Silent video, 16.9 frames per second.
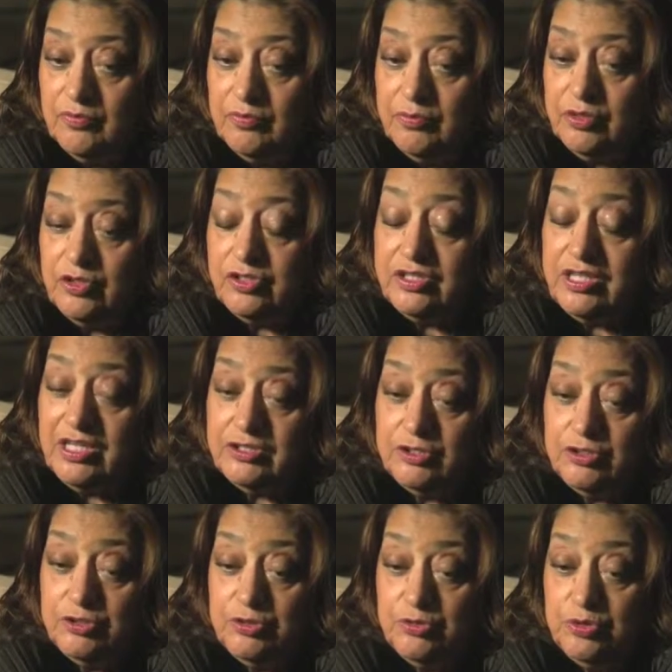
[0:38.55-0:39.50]
because it had
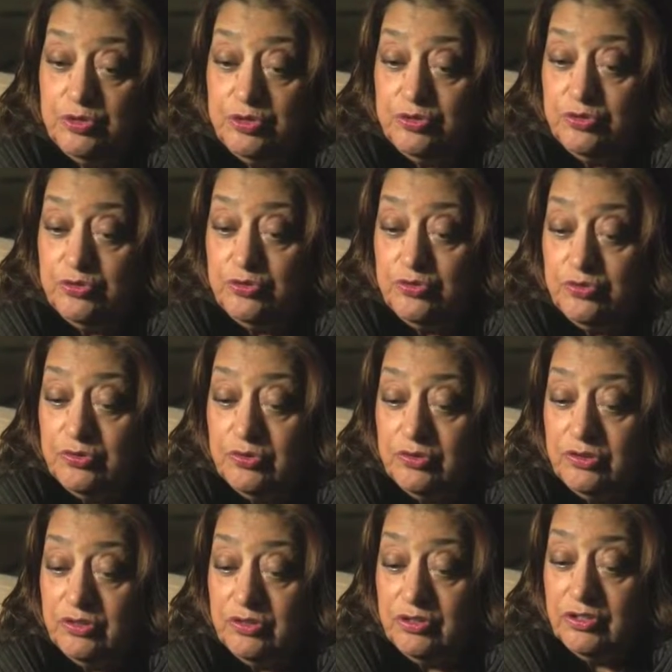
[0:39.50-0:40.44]
to do with you,
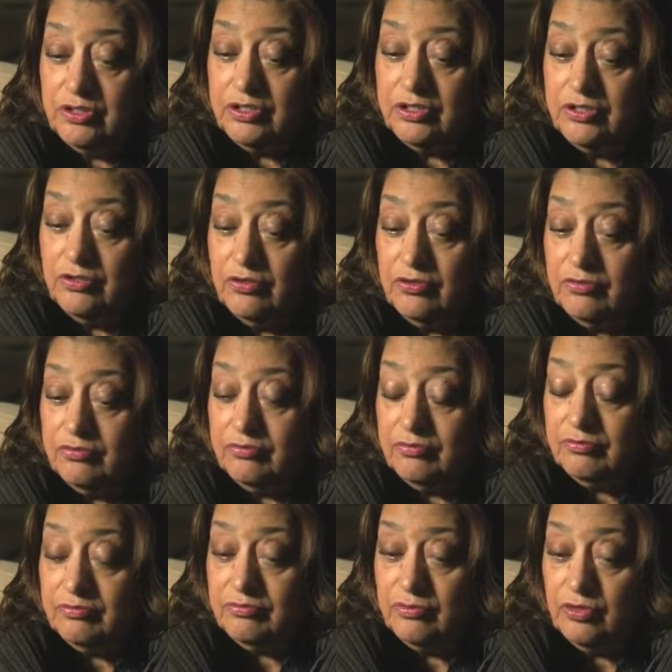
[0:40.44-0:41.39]
you know,
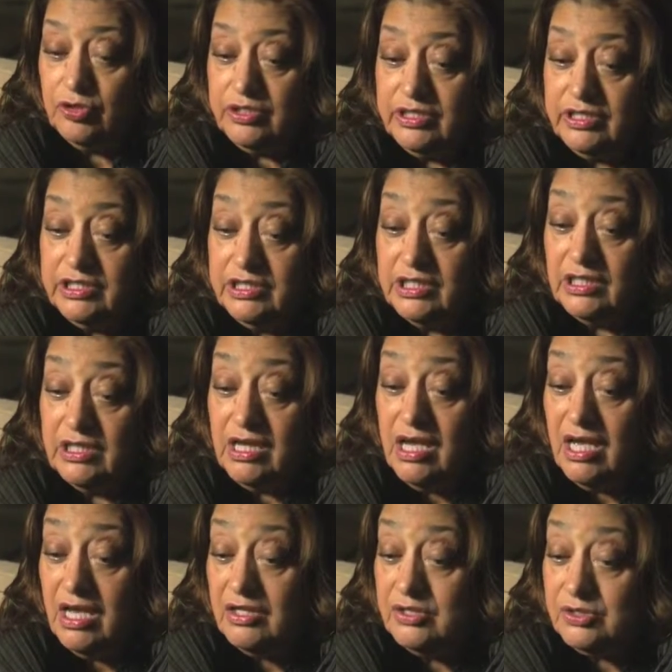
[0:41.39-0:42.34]
looking at a
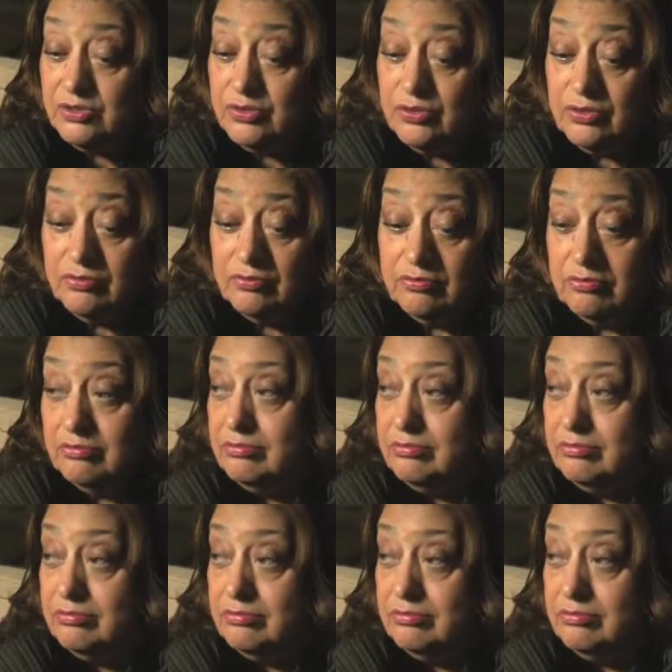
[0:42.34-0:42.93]
glass or